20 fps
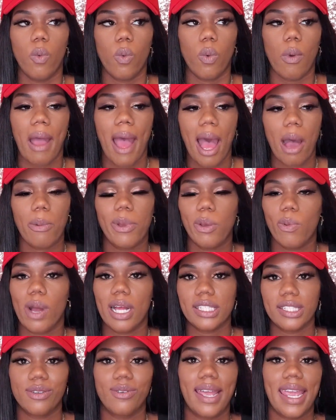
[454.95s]
how we
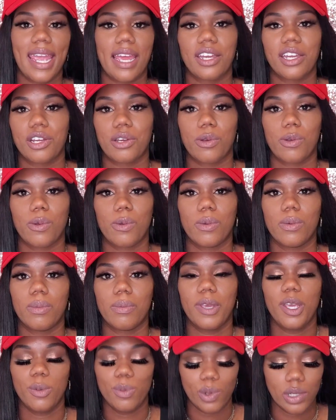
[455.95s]
want to handle
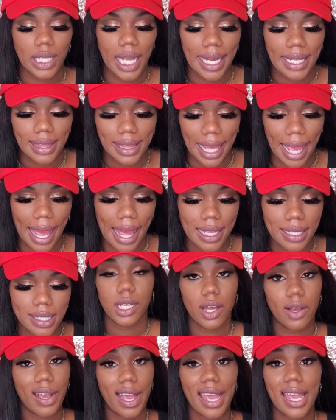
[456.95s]
people like
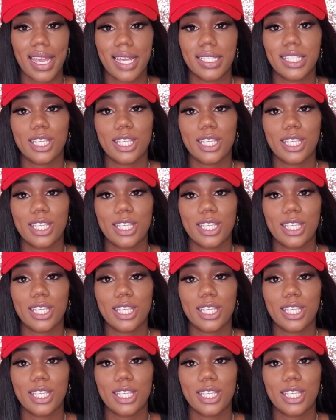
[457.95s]
that, okay?